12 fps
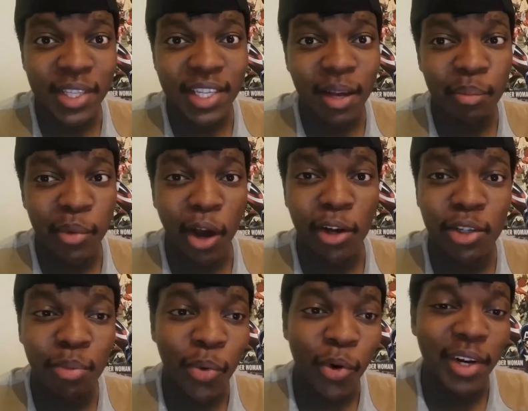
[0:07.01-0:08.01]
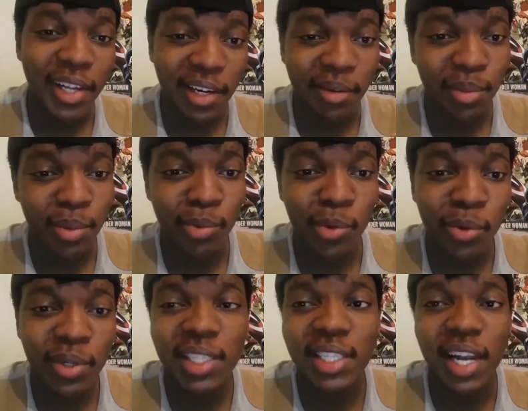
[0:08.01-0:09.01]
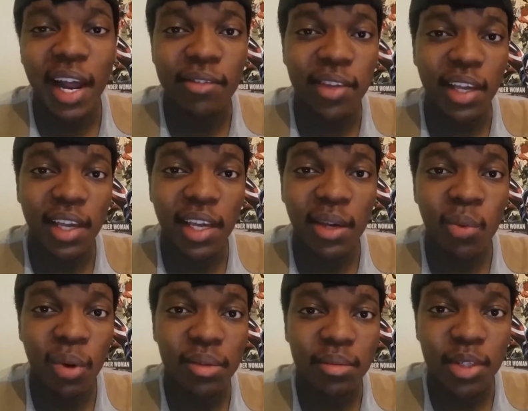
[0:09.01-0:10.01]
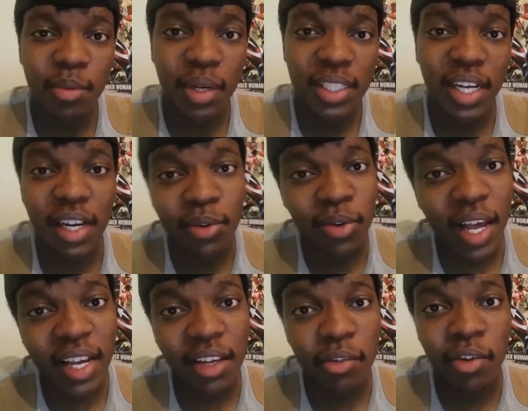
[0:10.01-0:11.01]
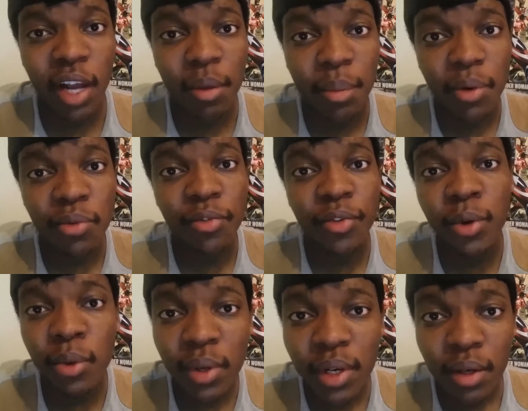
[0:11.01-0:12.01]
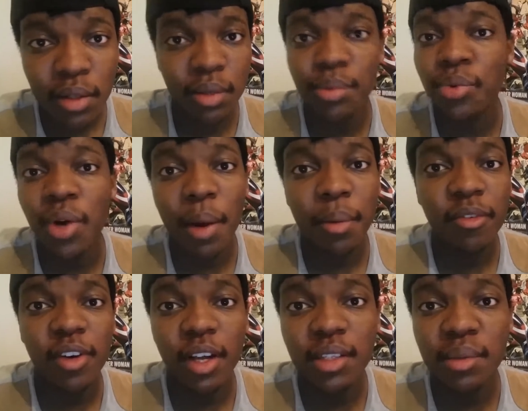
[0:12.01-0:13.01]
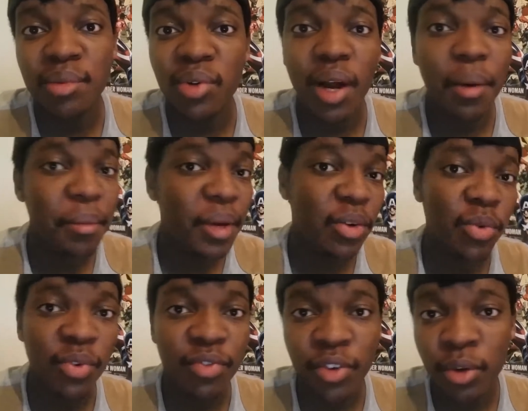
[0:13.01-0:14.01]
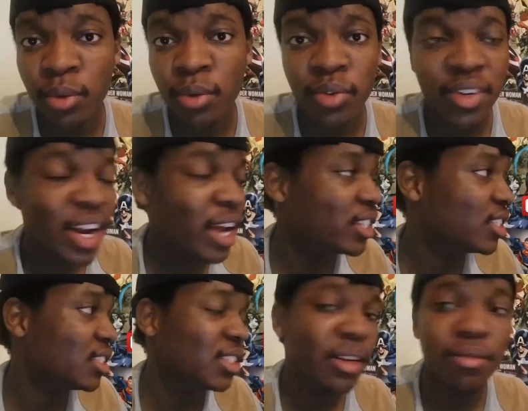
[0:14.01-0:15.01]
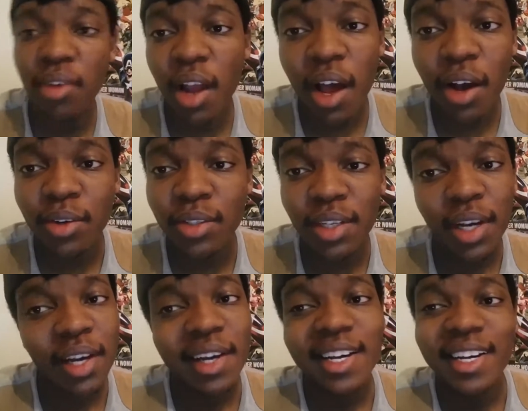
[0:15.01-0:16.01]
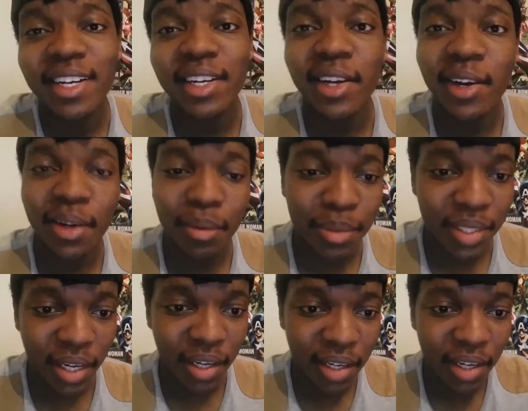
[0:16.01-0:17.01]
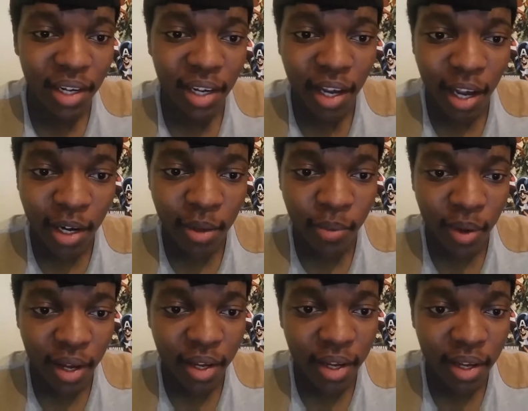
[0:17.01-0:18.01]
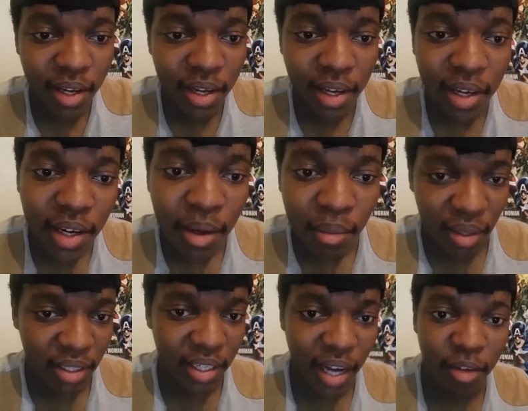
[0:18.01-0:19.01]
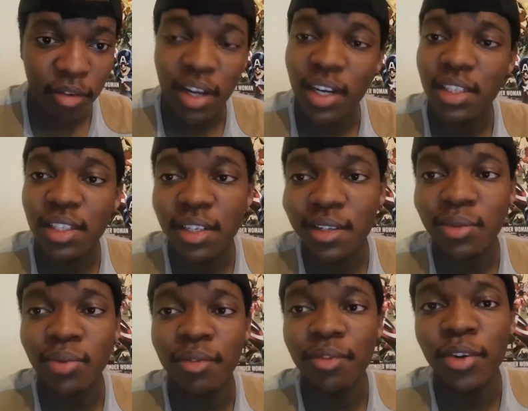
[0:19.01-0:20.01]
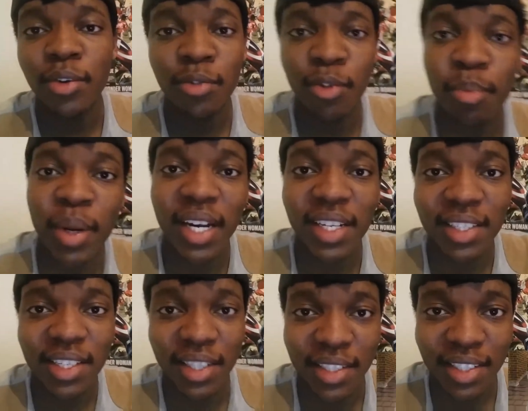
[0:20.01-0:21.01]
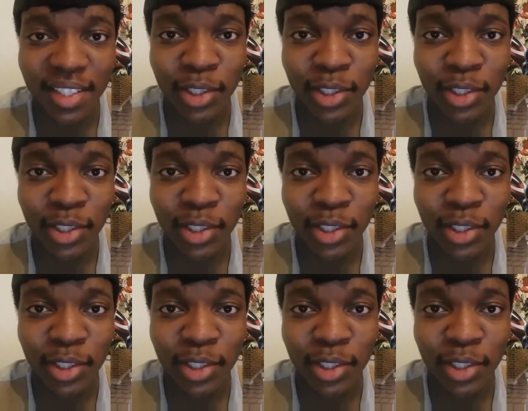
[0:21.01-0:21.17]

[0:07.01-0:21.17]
What's up y'all, it's your boy Lee and I'm Tim Cool, the African Geek. Welcome to my channel, like if you like my review, subscribe if you're not subscribed, I make reviews, reactions, and vlogs. You know what I'm saying? Anyway, about to dive right into this review for Paddington